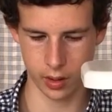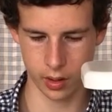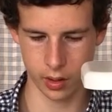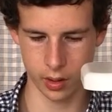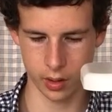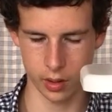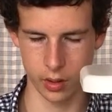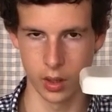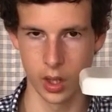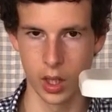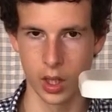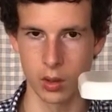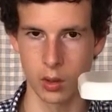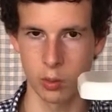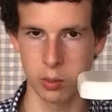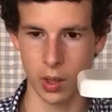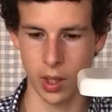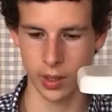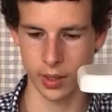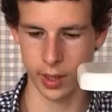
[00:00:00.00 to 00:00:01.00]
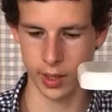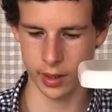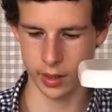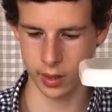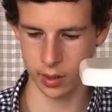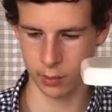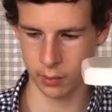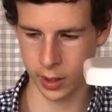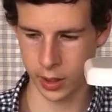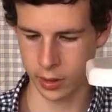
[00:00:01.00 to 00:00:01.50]
so we'll plug that
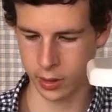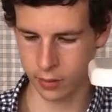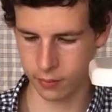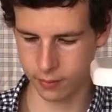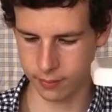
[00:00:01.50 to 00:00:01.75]
in a minute.